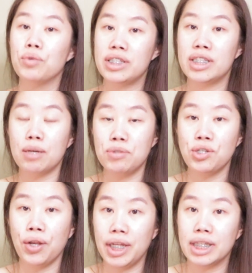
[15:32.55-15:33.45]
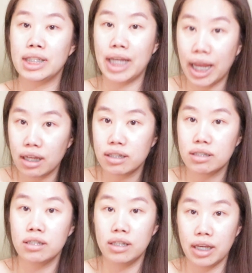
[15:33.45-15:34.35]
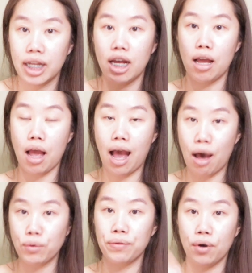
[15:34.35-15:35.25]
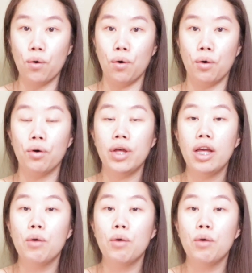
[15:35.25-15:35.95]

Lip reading: what steps you need to take to get out of the hole